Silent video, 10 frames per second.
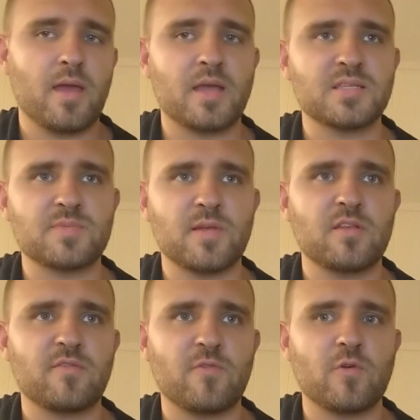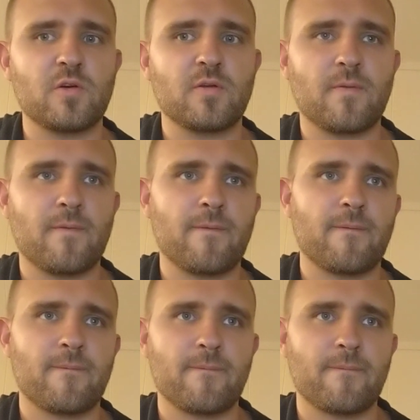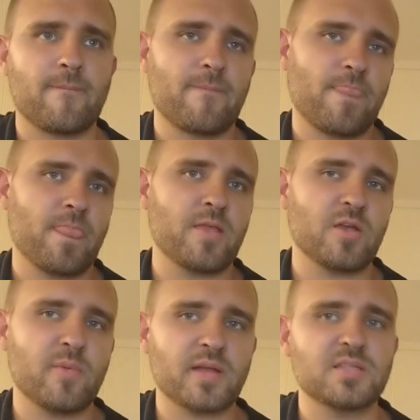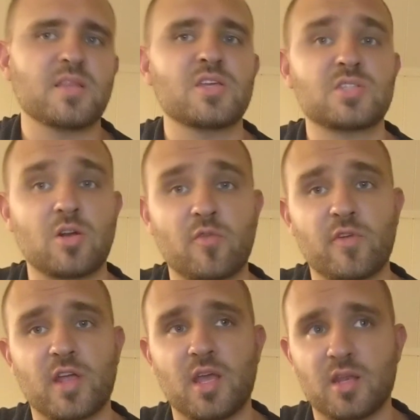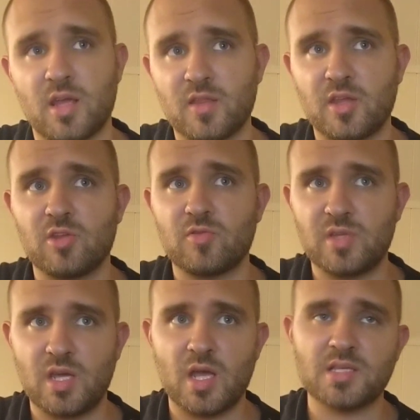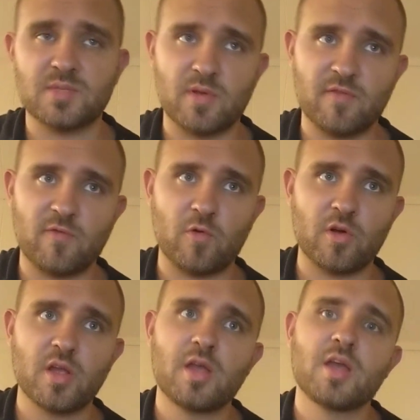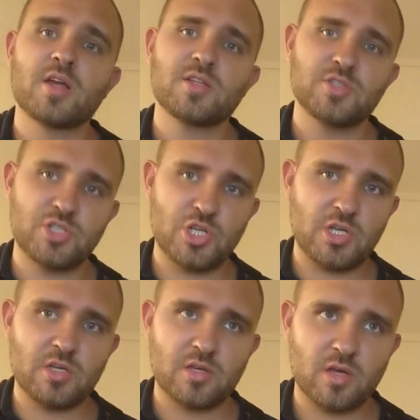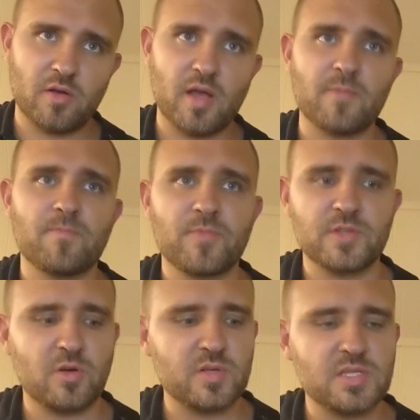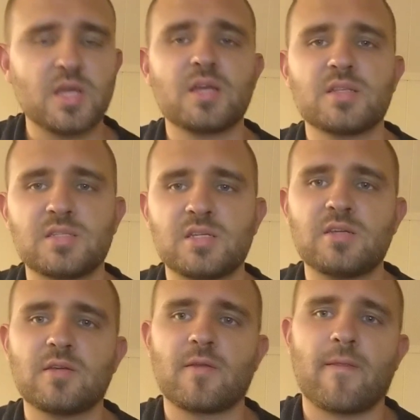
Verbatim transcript: A suspended four. Then you go back to, then you start over again. Okay, then you do D, A suspended four, G. All right, so it's D,